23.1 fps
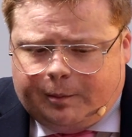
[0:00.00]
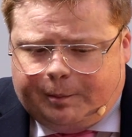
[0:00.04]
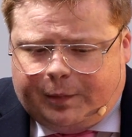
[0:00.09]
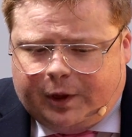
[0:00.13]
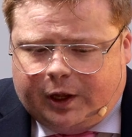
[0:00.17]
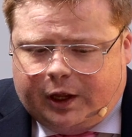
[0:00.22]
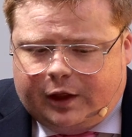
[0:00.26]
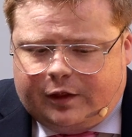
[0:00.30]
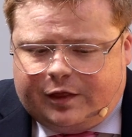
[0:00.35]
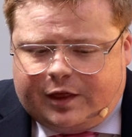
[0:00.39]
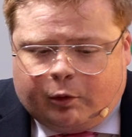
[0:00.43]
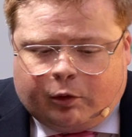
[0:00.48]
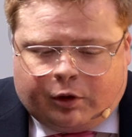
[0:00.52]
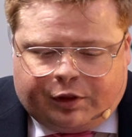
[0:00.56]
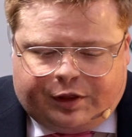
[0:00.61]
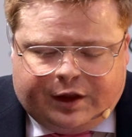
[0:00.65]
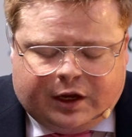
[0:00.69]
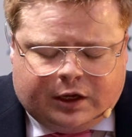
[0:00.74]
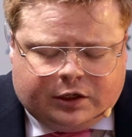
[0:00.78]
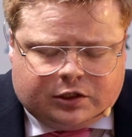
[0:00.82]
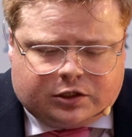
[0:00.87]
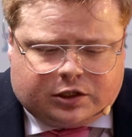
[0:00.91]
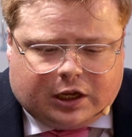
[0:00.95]
But there are
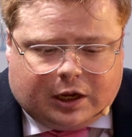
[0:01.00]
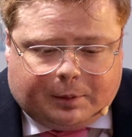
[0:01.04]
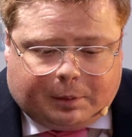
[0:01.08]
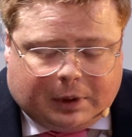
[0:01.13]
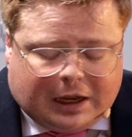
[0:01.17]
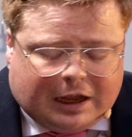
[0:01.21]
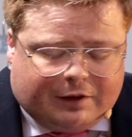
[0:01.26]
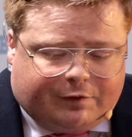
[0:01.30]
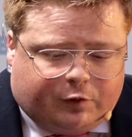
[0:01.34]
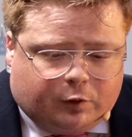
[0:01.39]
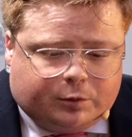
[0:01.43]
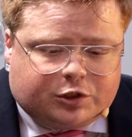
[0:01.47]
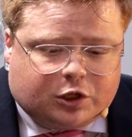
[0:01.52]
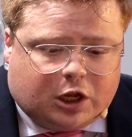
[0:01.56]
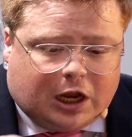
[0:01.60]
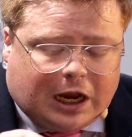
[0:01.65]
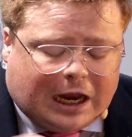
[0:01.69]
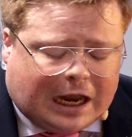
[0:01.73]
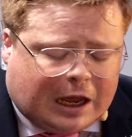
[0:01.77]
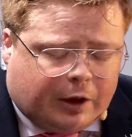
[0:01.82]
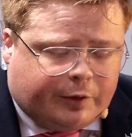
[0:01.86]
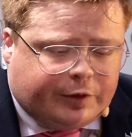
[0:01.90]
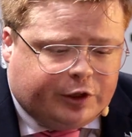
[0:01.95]
things that are platforms that
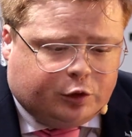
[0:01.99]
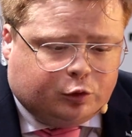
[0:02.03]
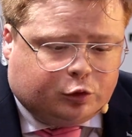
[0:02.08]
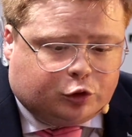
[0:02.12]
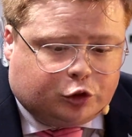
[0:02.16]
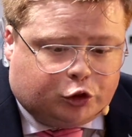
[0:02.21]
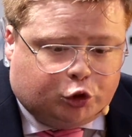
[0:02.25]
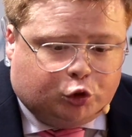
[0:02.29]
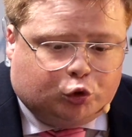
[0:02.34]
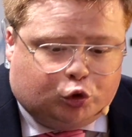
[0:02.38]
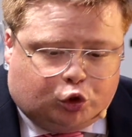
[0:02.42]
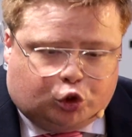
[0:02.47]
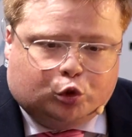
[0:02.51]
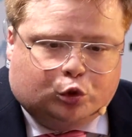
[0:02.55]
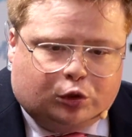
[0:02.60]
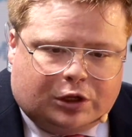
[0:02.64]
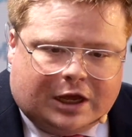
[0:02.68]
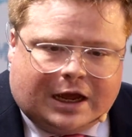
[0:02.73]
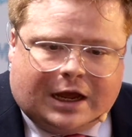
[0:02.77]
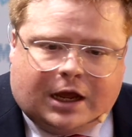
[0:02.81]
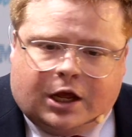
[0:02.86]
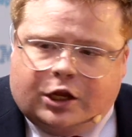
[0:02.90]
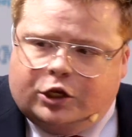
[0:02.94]
allow you to do
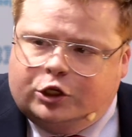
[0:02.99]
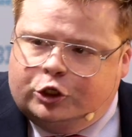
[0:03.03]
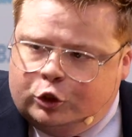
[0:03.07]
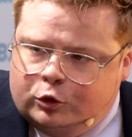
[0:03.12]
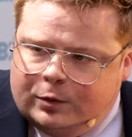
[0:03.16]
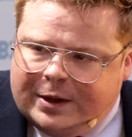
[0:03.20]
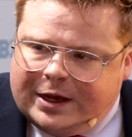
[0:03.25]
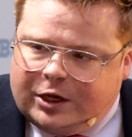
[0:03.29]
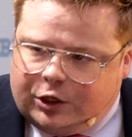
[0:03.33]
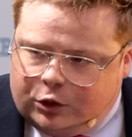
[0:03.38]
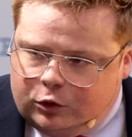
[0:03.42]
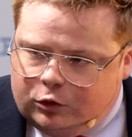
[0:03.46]
that and you make,